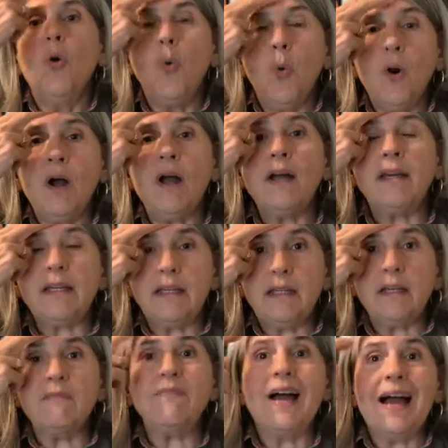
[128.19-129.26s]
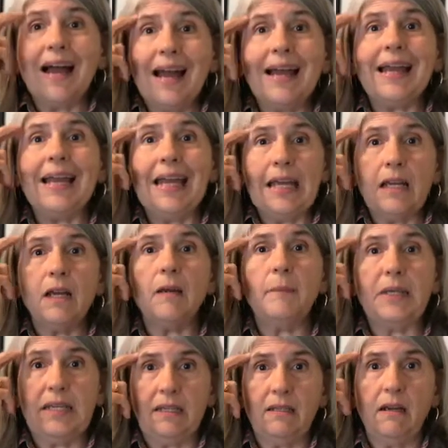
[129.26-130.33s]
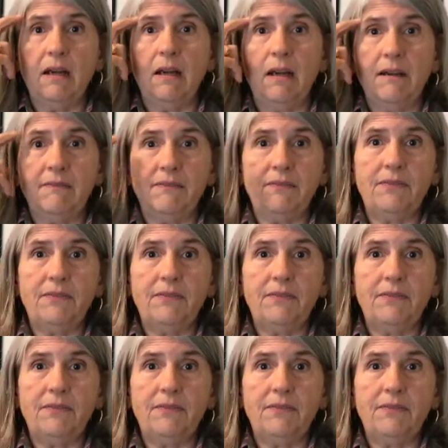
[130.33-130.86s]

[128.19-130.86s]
What if I am enough?